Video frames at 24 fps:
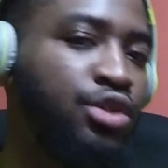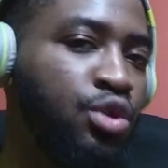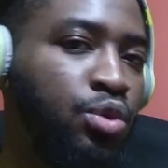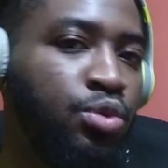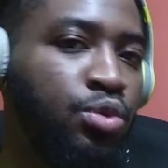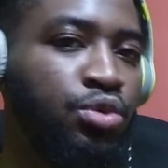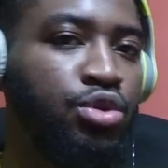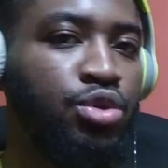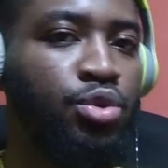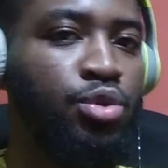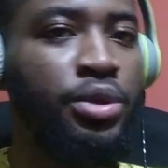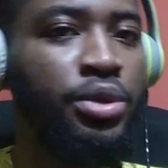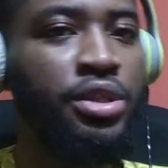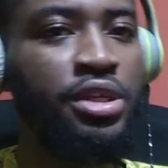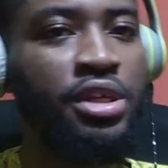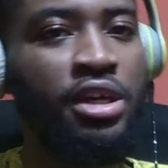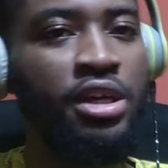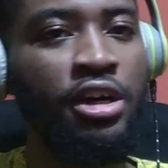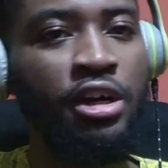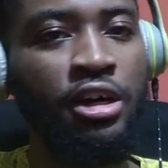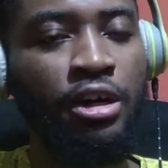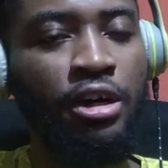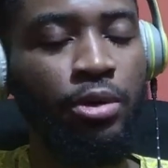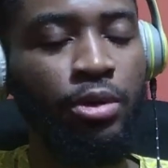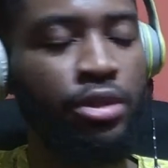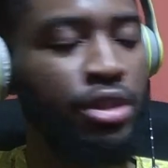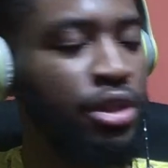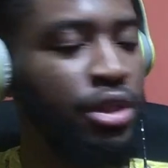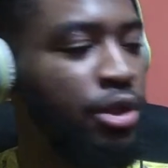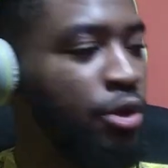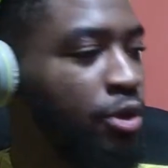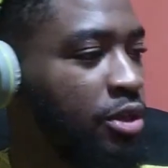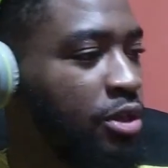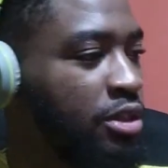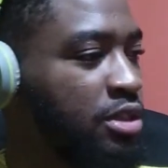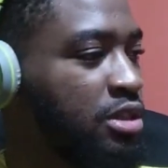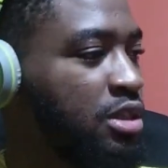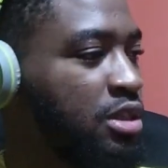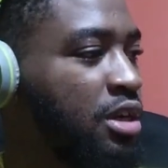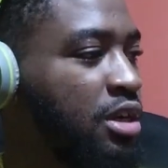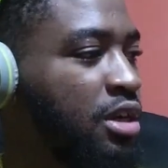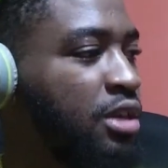Jones doing the what they call it,